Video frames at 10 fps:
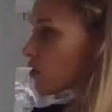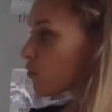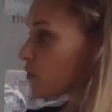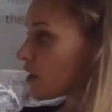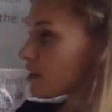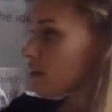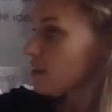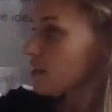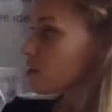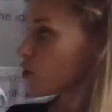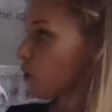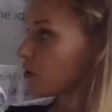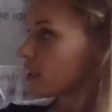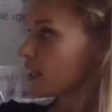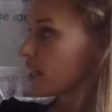So there's a
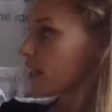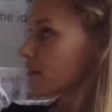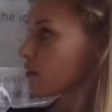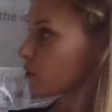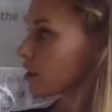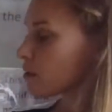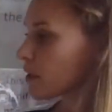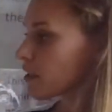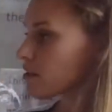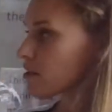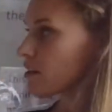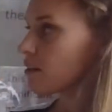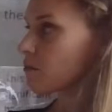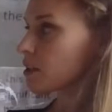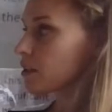quote here that we're going to make a
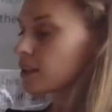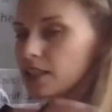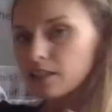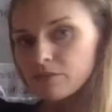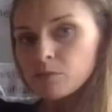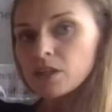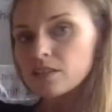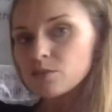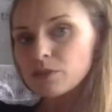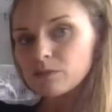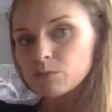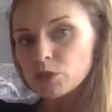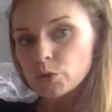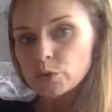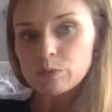start. We're going to link from last week when
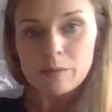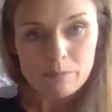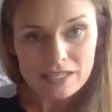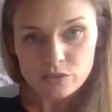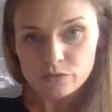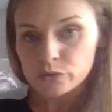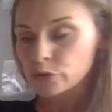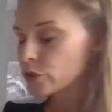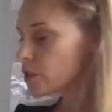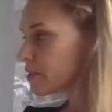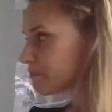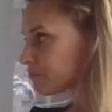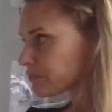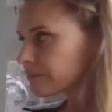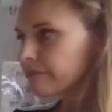we talked about metaphors
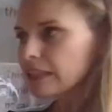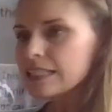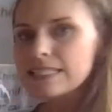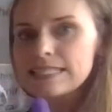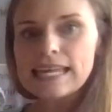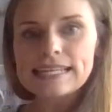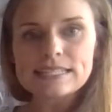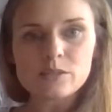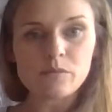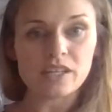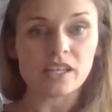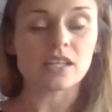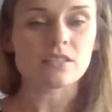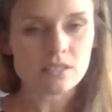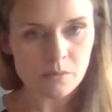and saying something
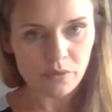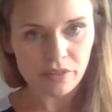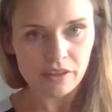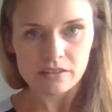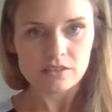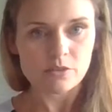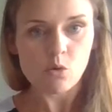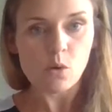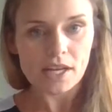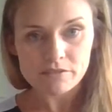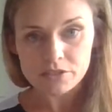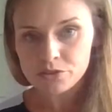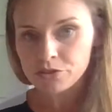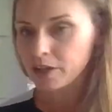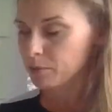is something, so a way of
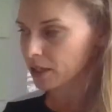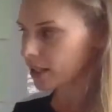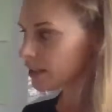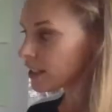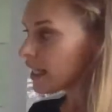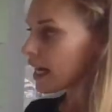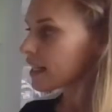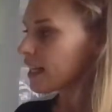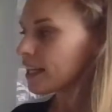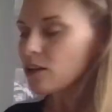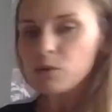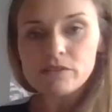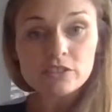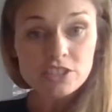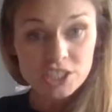describing it. And here
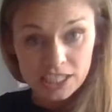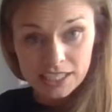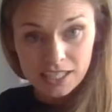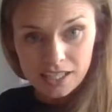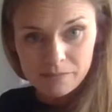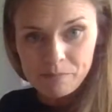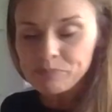we've got Sheila.